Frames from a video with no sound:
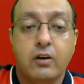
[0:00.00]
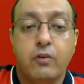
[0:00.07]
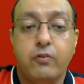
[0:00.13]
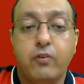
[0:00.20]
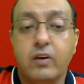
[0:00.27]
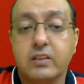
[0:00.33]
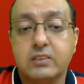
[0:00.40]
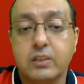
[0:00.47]

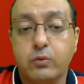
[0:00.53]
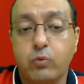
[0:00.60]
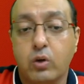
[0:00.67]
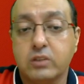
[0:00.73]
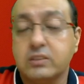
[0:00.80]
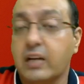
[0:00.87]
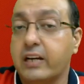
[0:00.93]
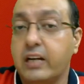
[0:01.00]
First, it
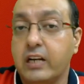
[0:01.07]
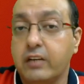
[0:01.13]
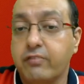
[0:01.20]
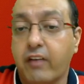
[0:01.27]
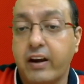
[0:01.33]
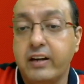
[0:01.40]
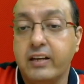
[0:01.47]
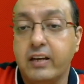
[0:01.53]
was
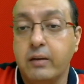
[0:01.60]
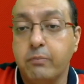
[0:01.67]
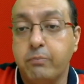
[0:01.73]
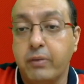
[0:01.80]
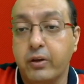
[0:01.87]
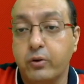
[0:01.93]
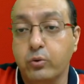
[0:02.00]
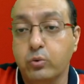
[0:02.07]
identified in
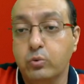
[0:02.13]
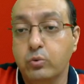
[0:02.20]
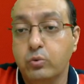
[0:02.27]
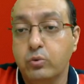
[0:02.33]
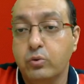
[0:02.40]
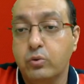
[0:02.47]
Peru